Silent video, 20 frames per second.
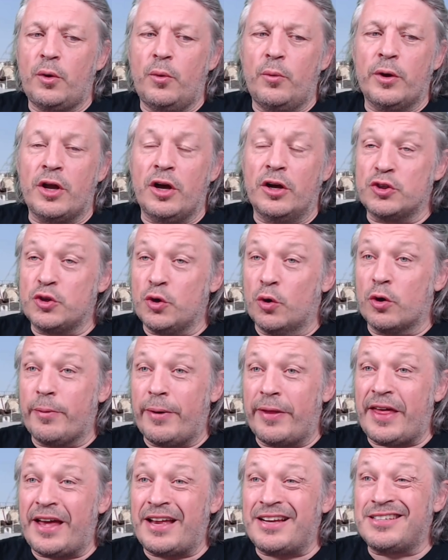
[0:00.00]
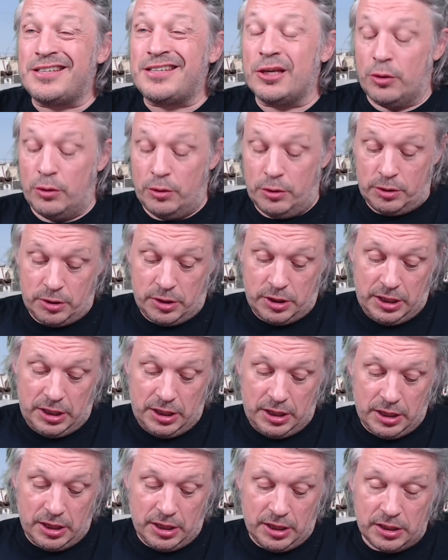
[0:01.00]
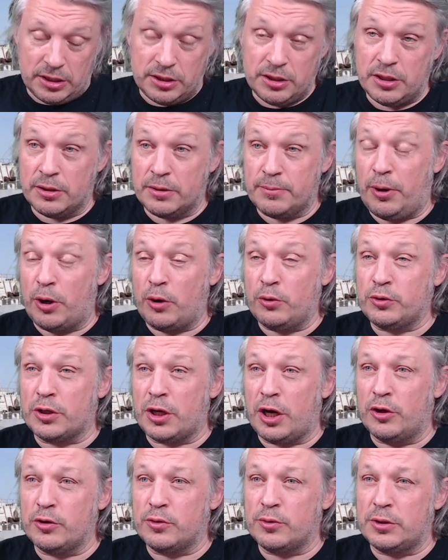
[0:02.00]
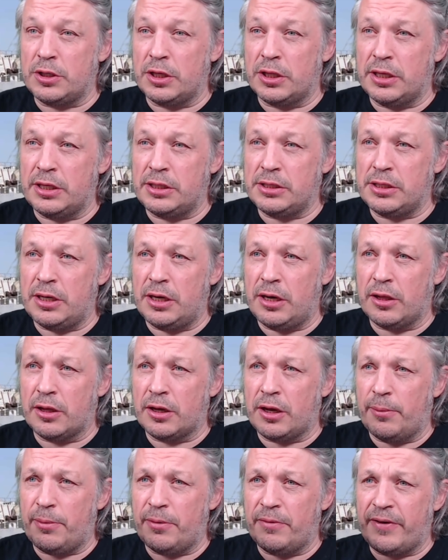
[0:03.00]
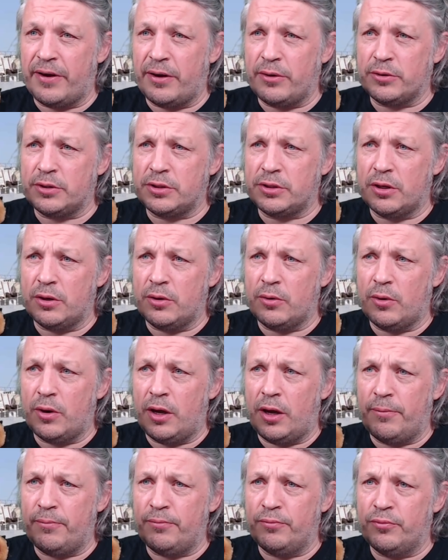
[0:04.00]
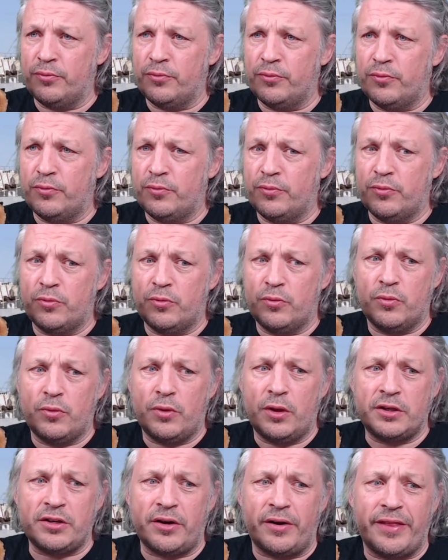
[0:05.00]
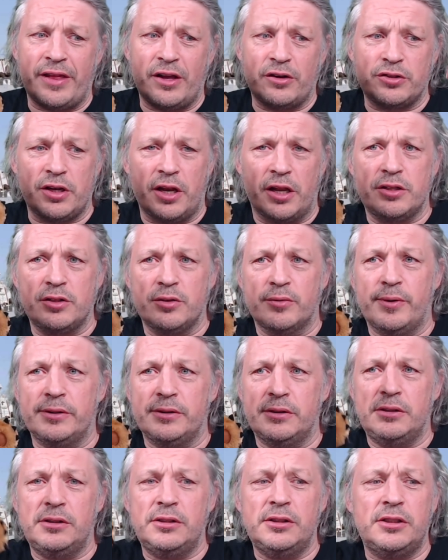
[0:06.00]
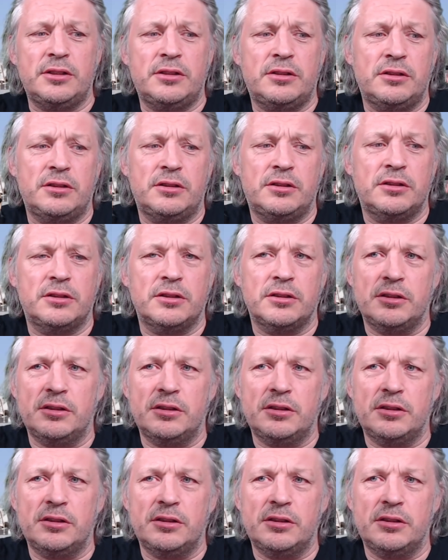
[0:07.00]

We can't talk about that until the polls are closed, which I think is in another couple of hours. So, is there anything else you'd like to talk about? Yes, Richard.